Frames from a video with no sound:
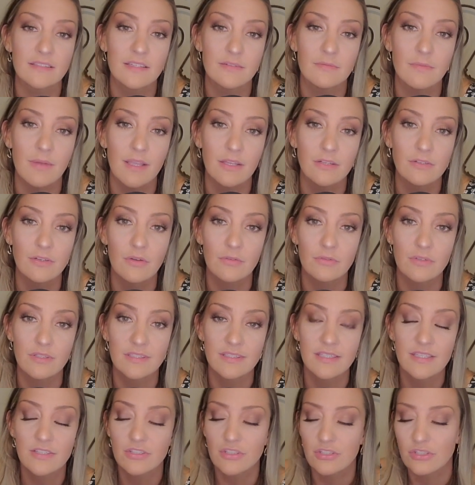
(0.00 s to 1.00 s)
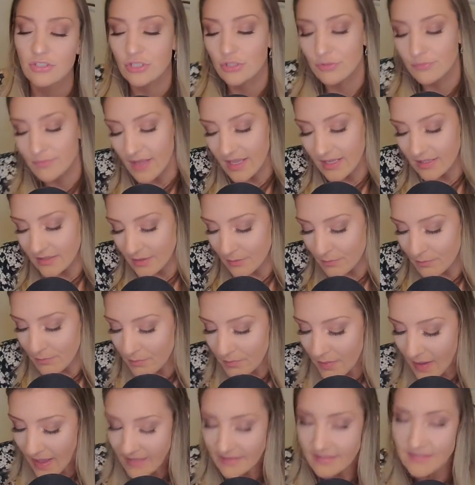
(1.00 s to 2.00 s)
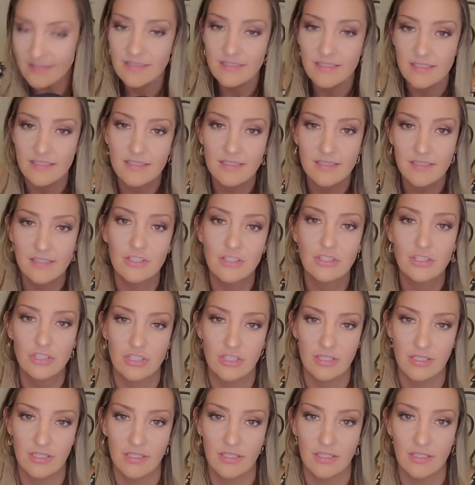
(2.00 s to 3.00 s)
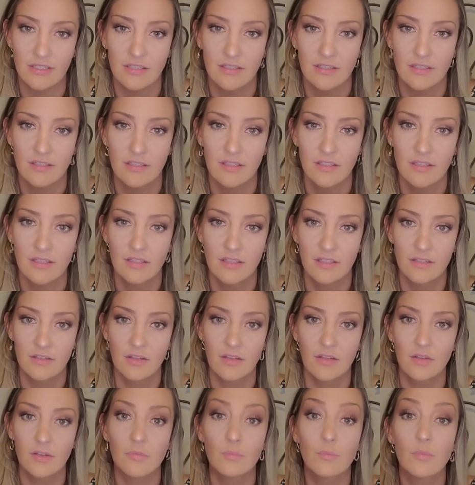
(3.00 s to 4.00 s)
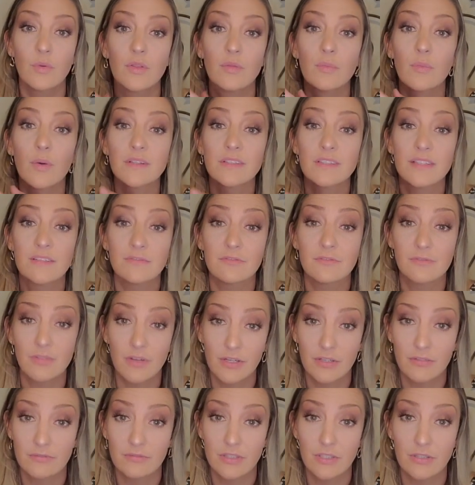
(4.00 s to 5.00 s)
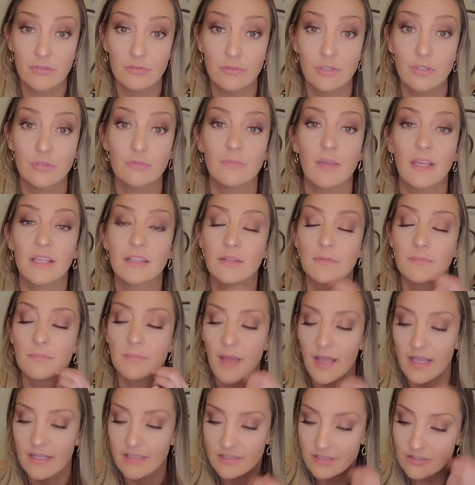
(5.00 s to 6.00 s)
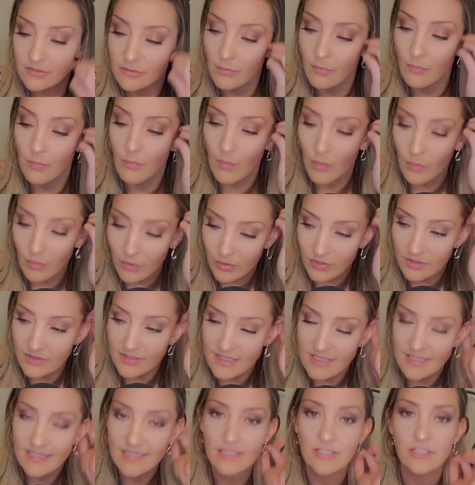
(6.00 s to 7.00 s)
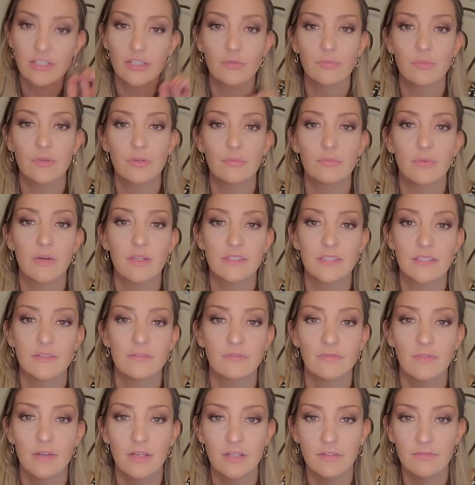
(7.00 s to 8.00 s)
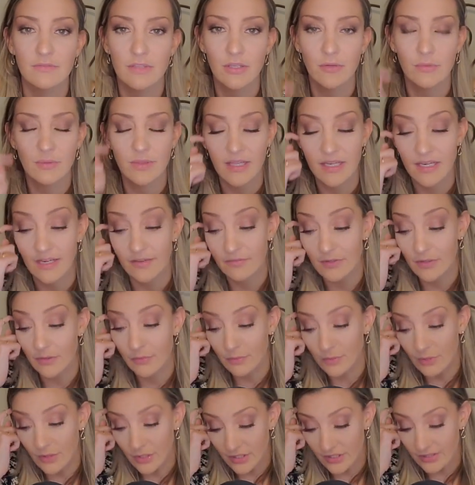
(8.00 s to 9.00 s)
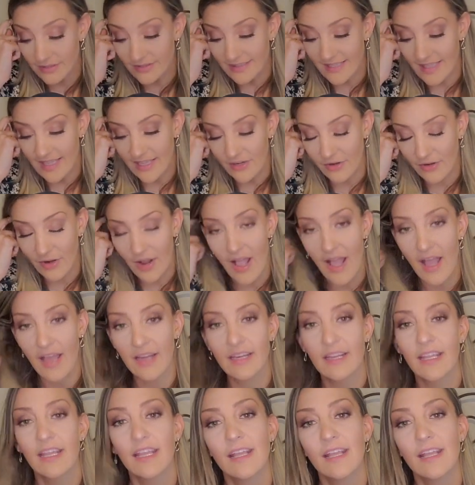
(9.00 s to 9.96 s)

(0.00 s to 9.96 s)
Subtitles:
and make no decisions. You make the best decision with what's in front of you. You make the best moral decision with what's in front of you. And then if you learn later on